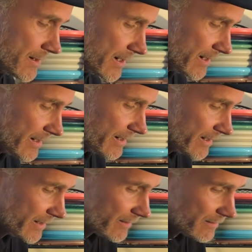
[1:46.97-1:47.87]
And then
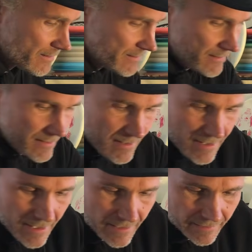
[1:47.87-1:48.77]
here,
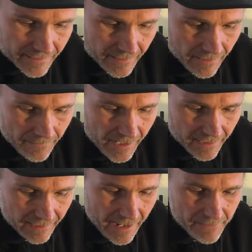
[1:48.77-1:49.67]
some
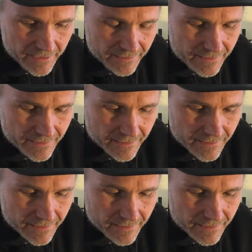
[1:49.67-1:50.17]
lemon